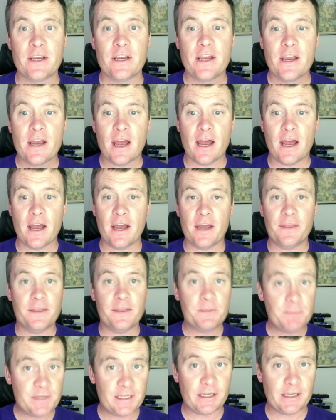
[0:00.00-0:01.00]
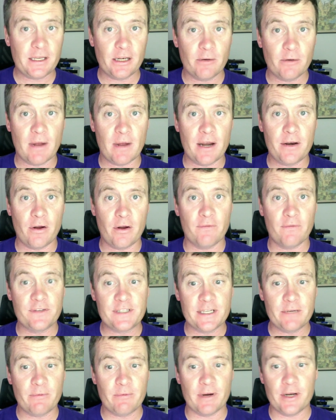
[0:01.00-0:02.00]
In this particular one,
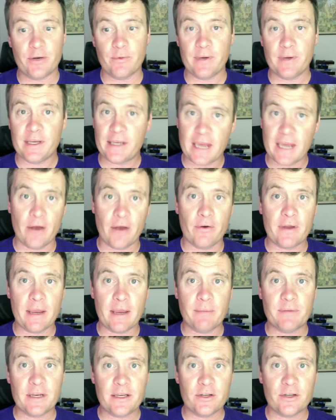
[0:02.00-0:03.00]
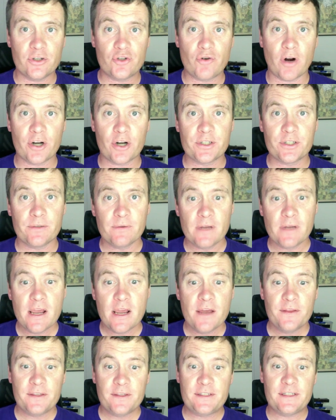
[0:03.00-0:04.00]
obviously, we're doing Candlekeep Dekonstruction.
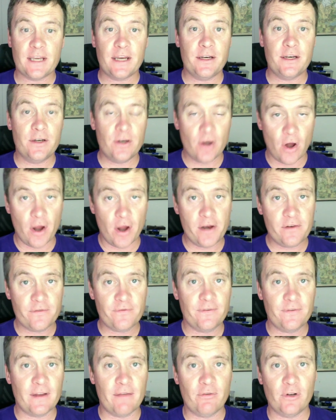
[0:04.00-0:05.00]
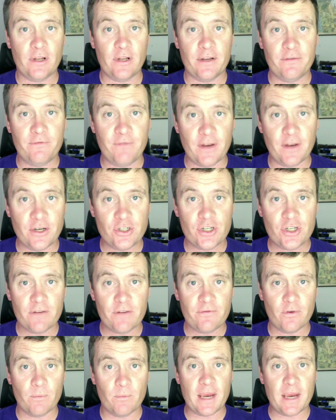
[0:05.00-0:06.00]
This is a 9th level adventure
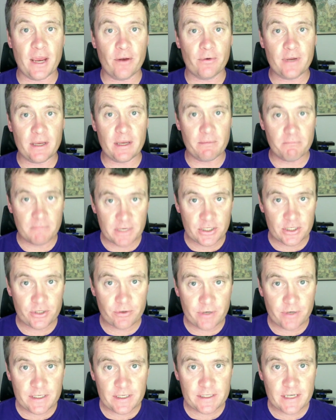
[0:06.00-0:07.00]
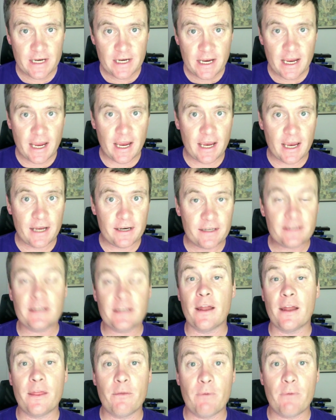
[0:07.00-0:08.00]
from Candlekeep Mysteries, and it's
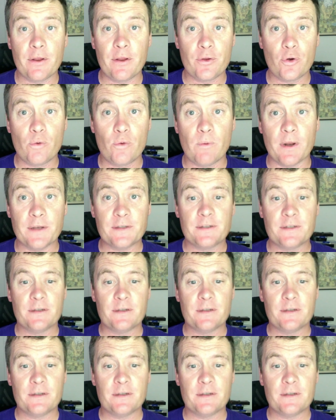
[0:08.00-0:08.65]
another one of the good ones.